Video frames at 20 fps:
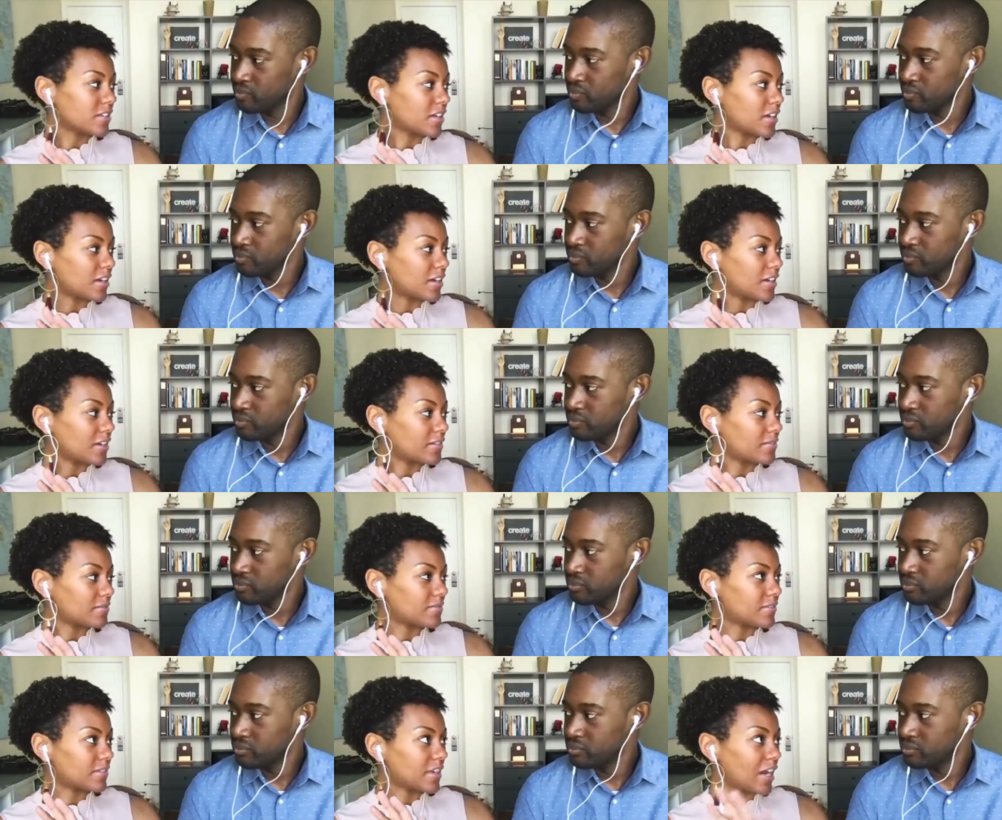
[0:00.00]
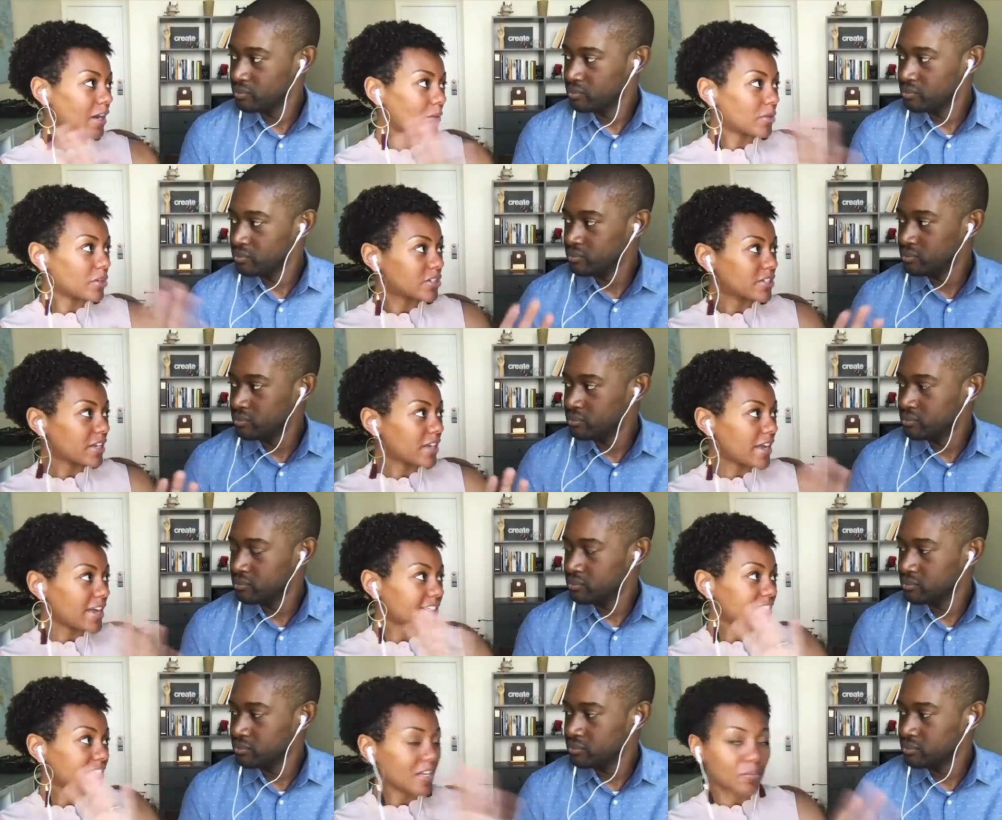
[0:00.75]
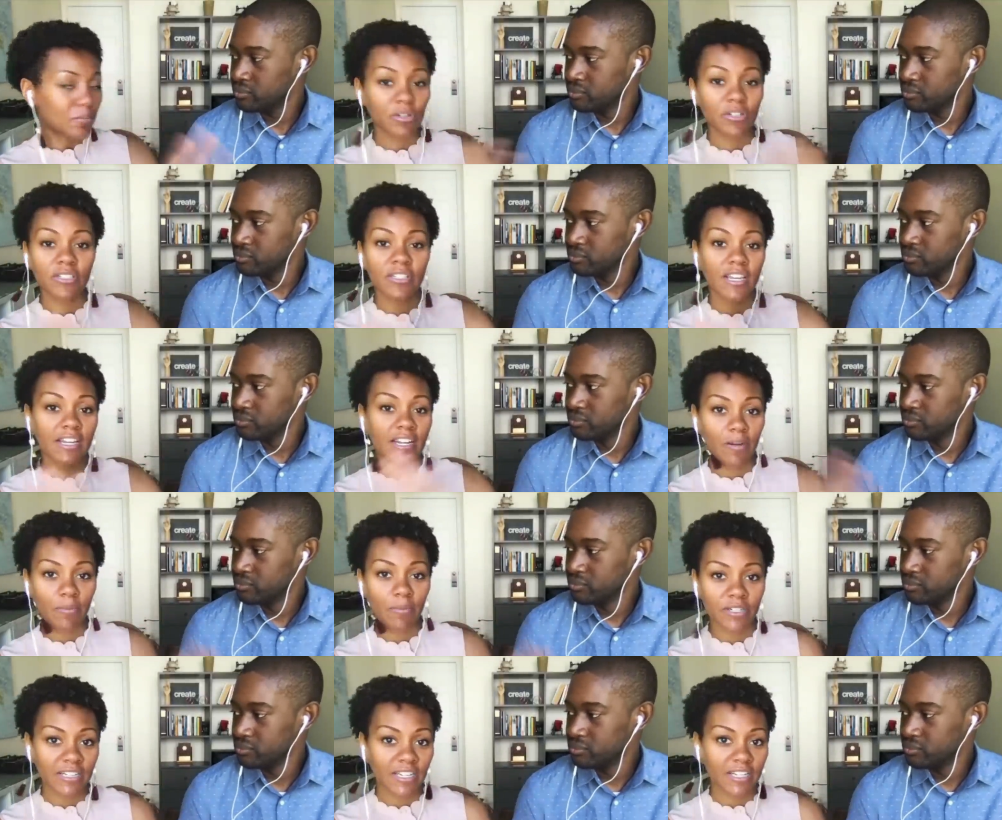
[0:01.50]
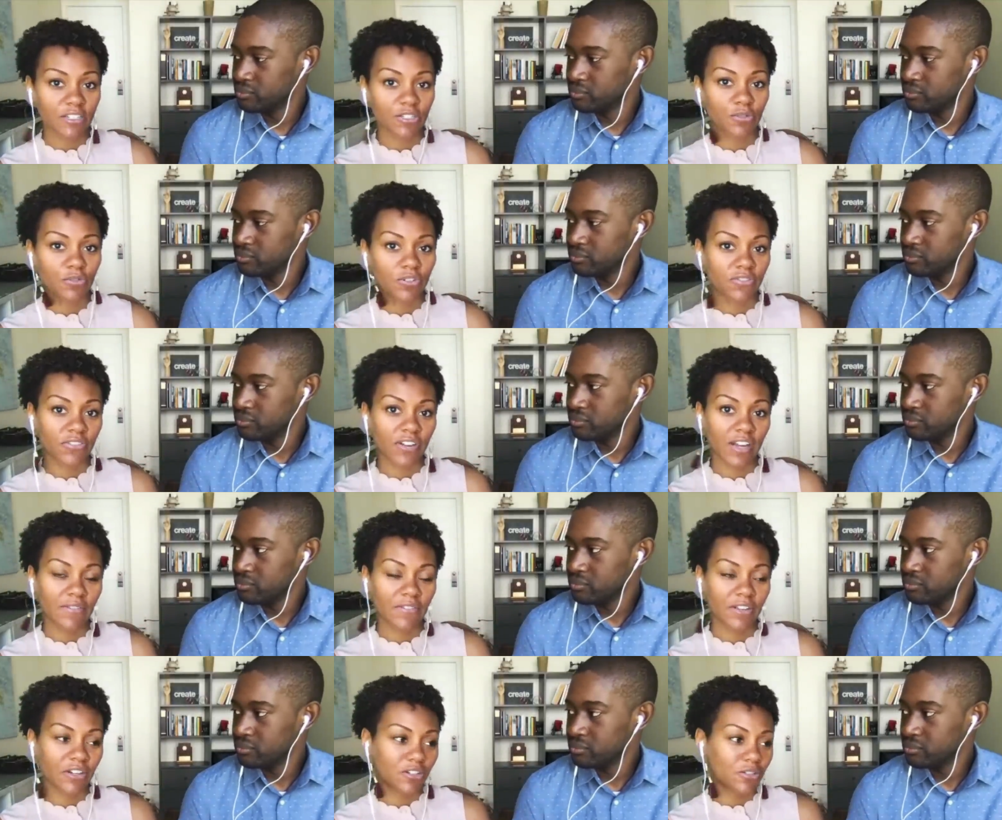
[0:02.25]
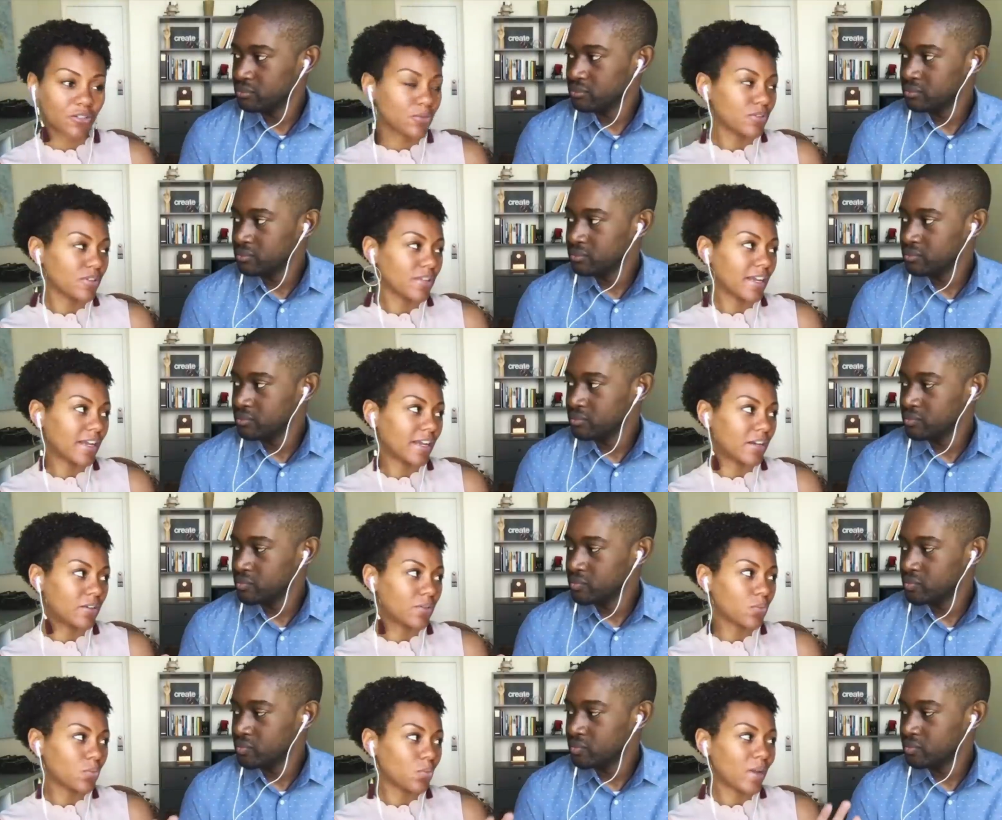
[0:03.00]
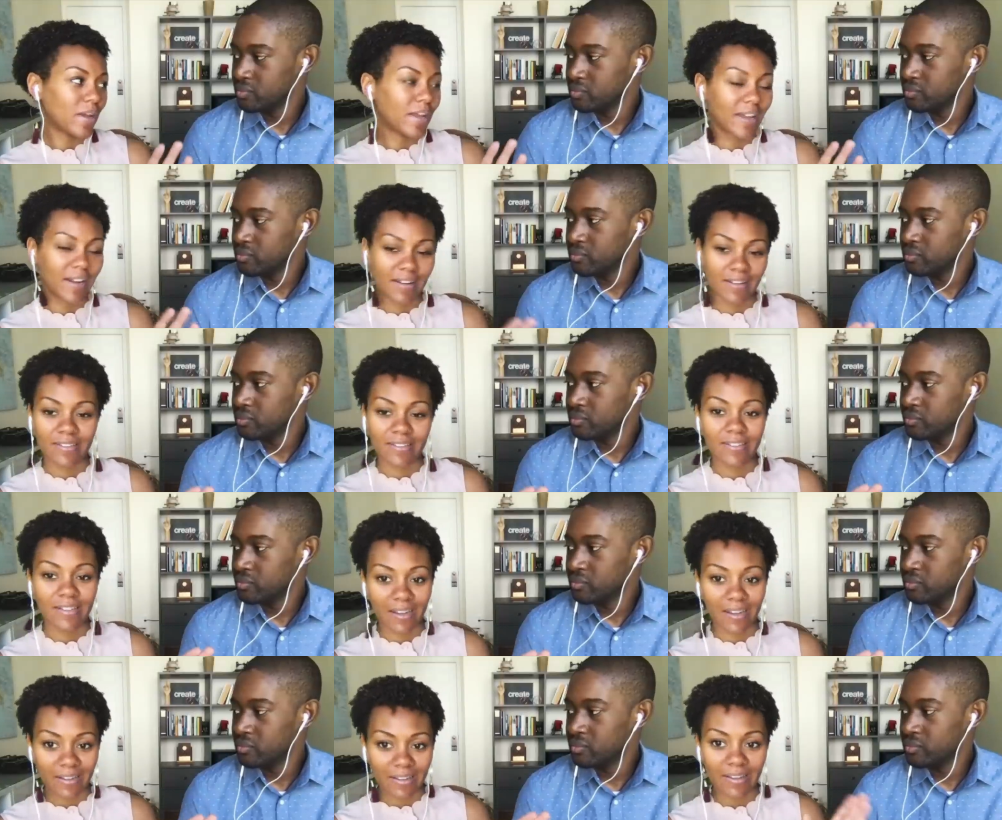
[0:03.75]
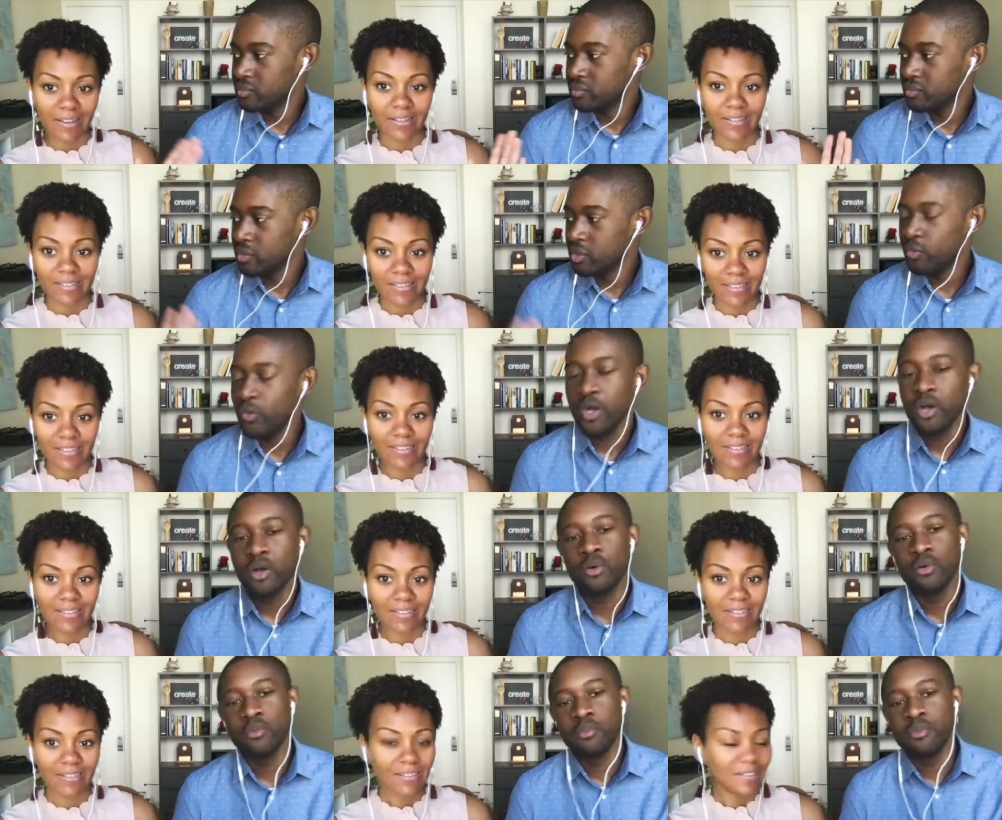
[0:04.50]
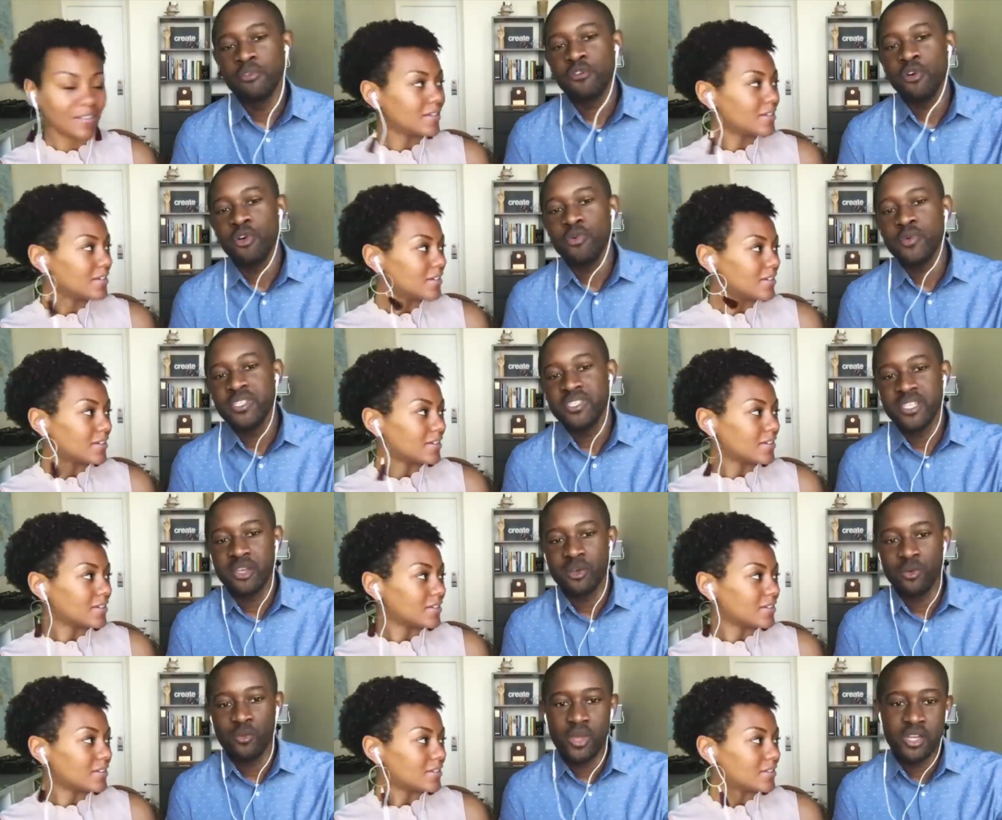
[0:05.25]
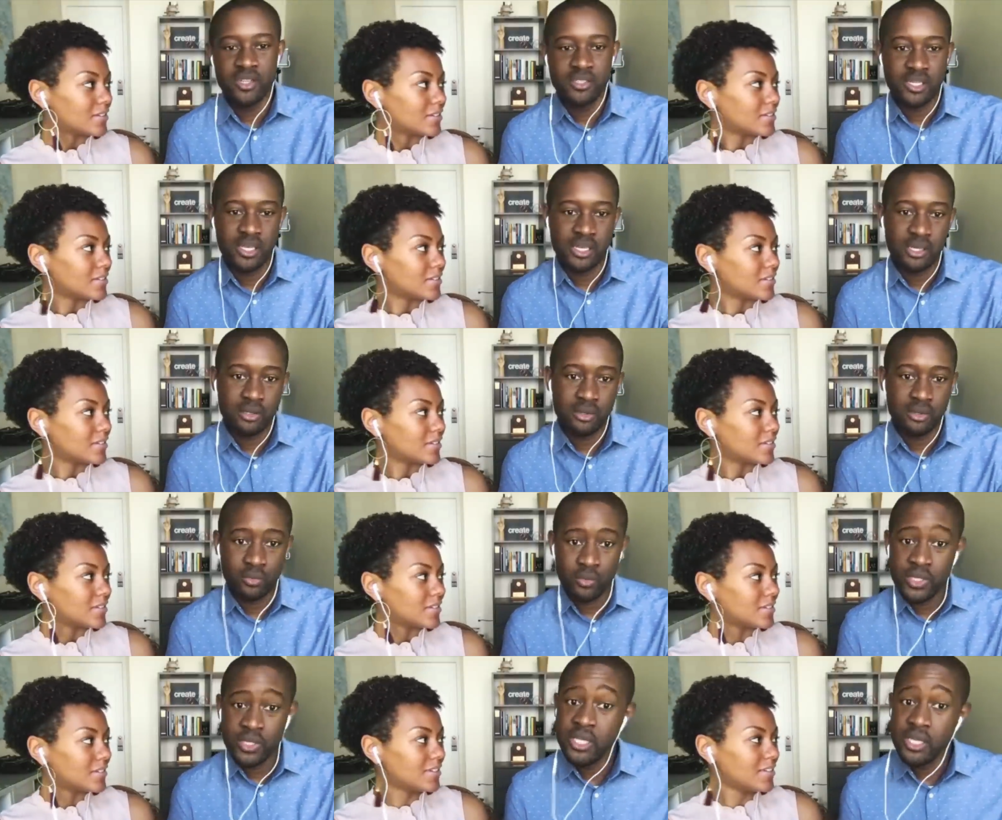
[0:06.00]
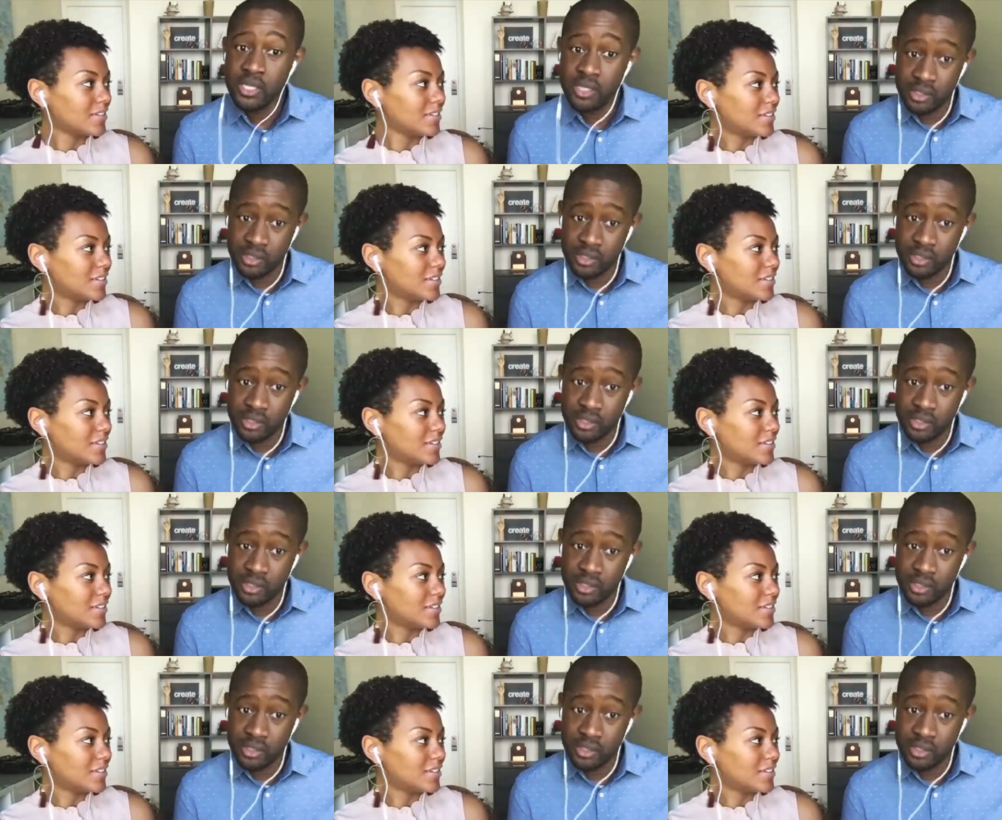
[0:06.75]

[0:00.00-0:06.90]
Speaker 1: uh, amorti- at 10% amortized over five years we are like wait a second
Speaker 2: well before we said wait a second we